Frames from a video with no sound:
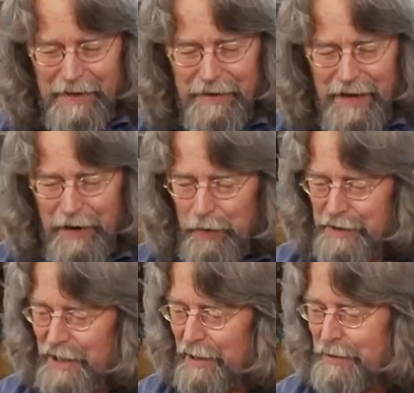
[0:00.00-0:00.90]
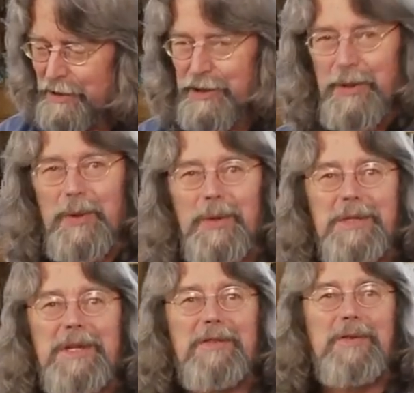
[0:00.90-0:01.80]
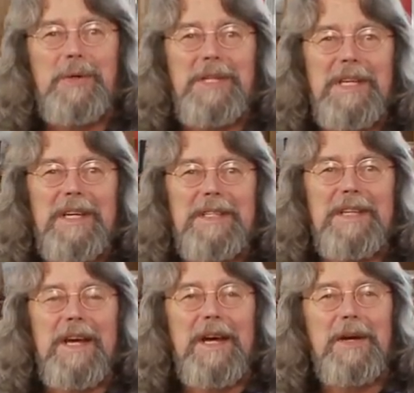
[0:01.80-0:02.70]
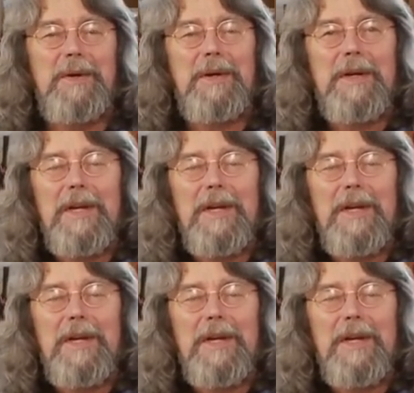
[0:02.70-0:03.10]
Now, what I was taught 40 years ago